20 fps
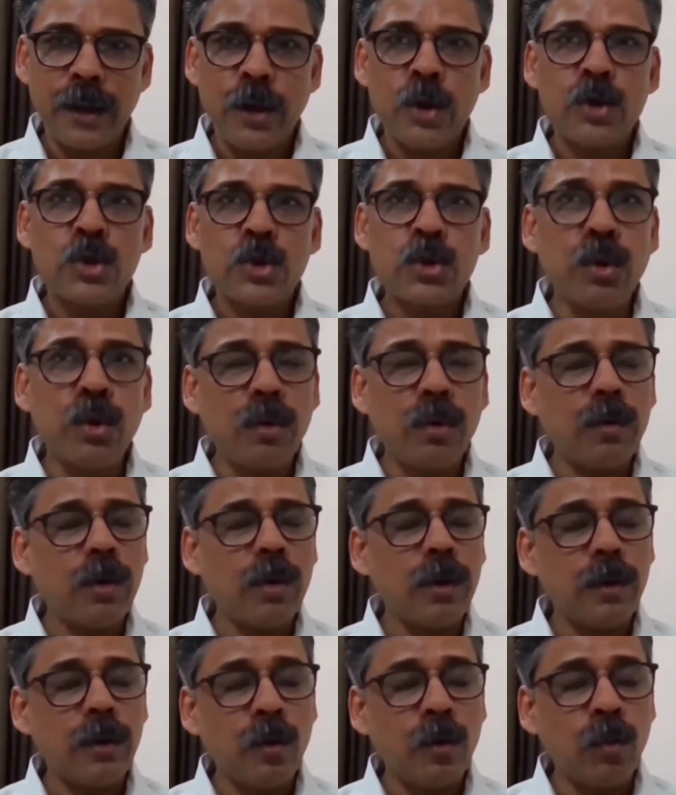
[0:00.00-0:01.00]
So
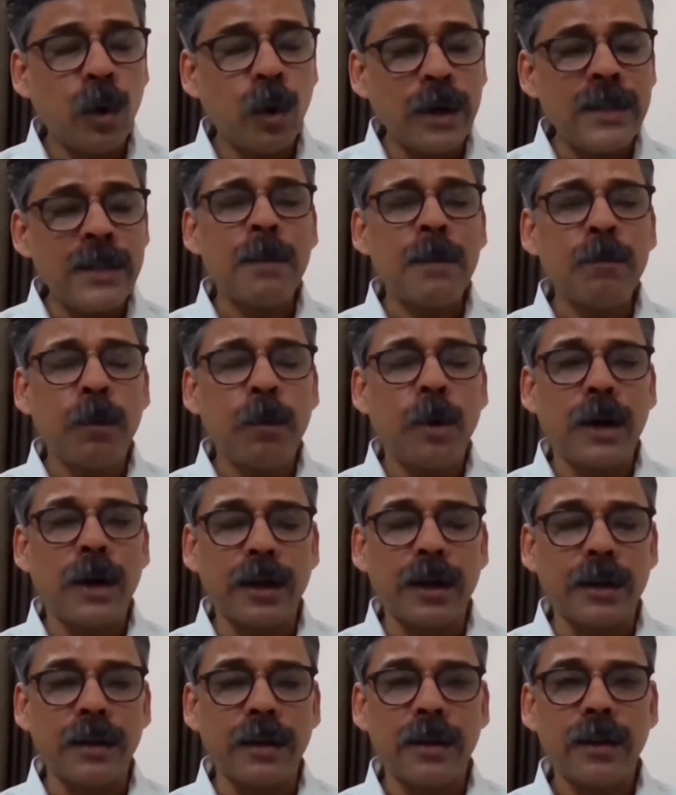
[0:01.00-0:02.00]
what is
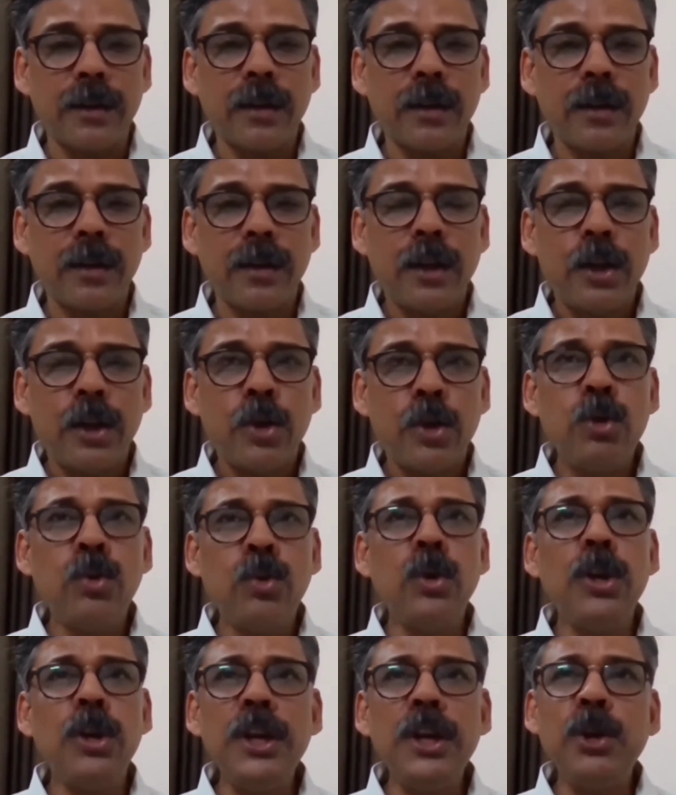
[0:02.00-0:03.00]
important? You
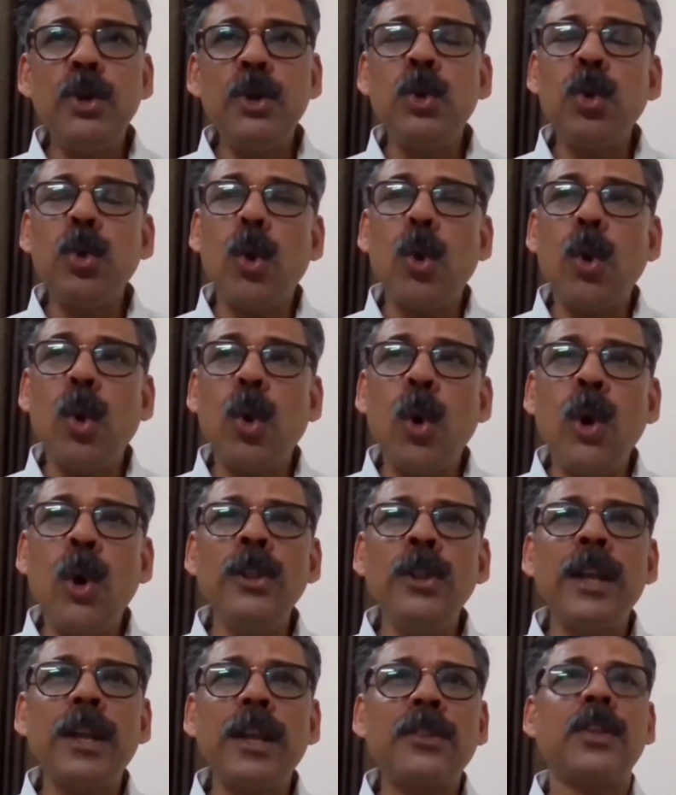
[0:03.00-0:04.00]
need to
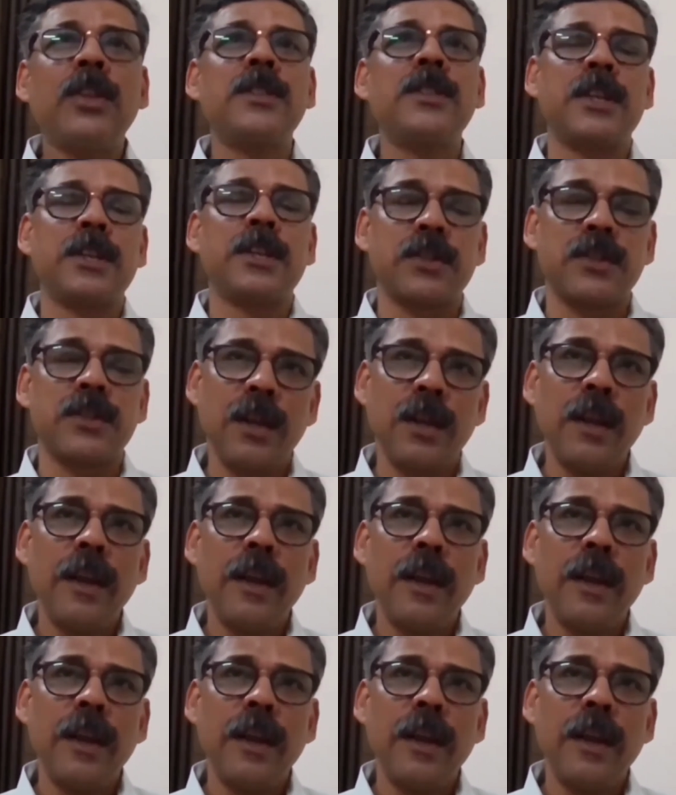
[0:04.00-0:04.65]
own the thesis.